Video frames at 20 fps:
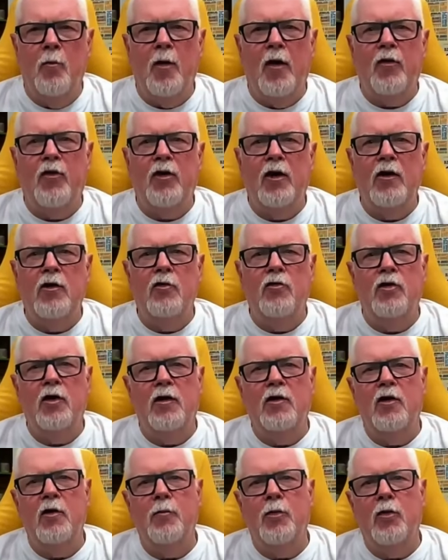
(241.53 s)
Monthly
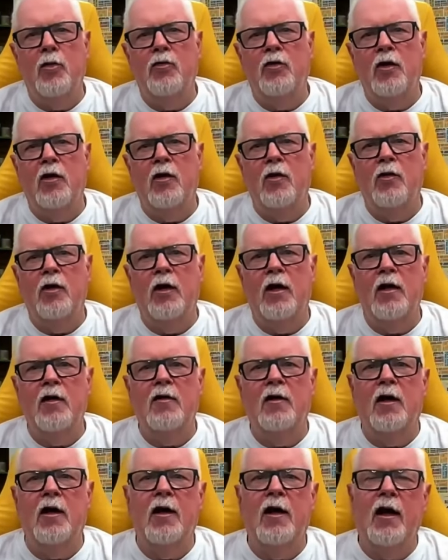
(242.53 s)
utility bills, including
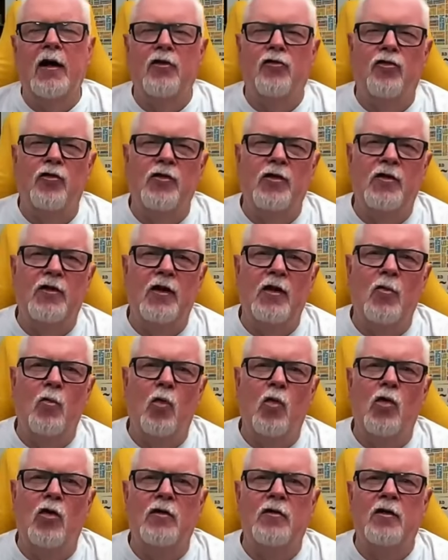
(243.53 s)
heating, electricity,
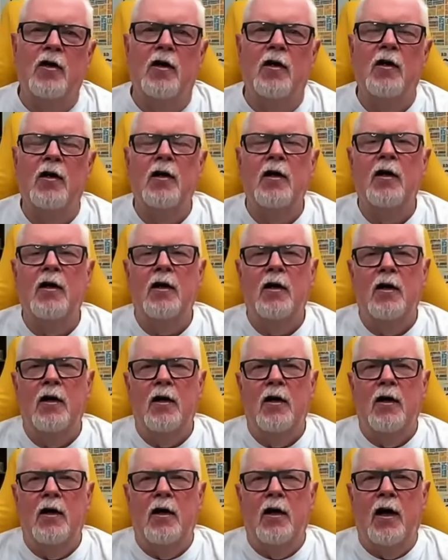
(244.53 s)
water,
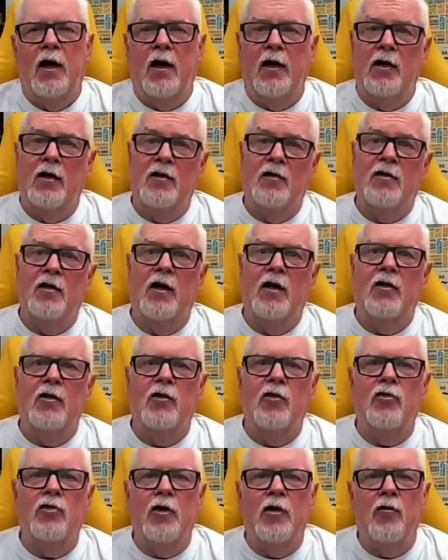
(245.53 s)
and internet,
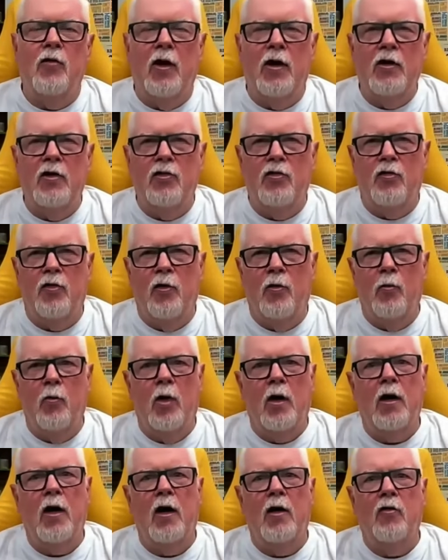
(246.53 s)
usually range from
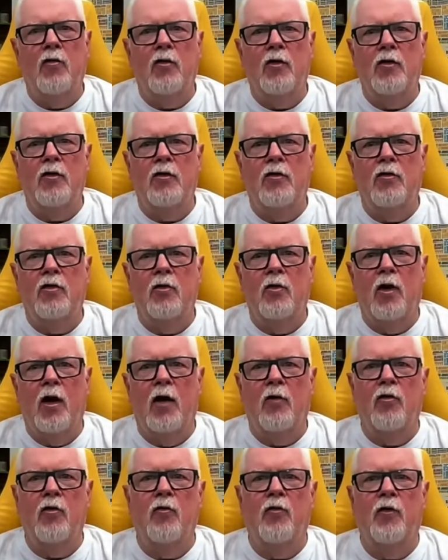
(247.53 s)
$100 to
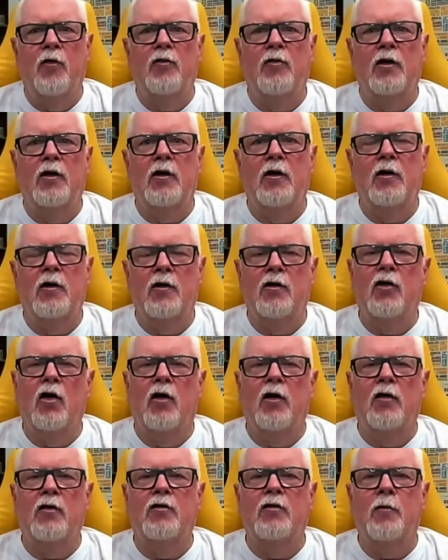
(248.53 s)

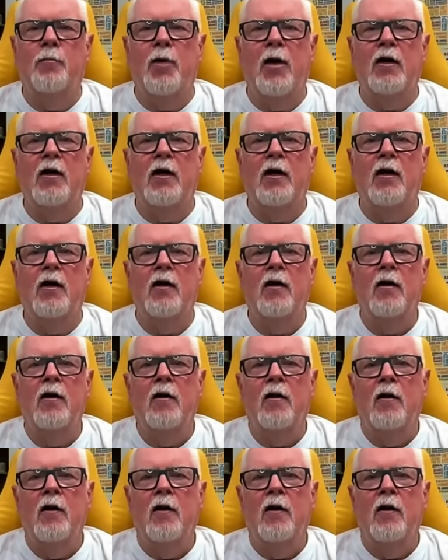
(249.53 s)
$150, depending